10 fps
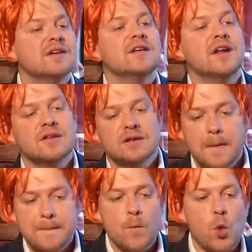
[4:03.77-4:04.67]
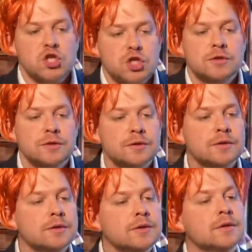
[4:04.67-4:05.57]
You know, which
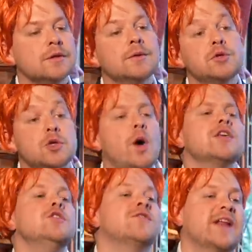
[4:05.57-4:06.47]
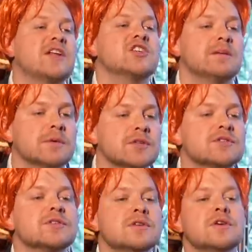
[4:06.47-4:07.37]
is quite useful actually,
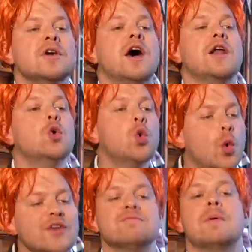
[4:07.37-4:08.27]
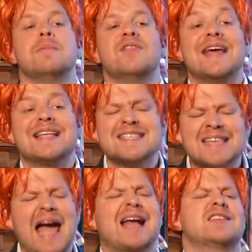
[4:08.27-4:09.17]
because I don't always remember the
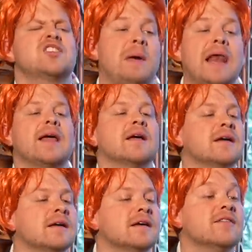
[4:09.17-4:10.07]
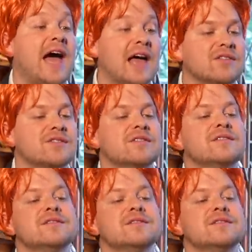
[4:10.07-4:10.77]
exact spelling of has.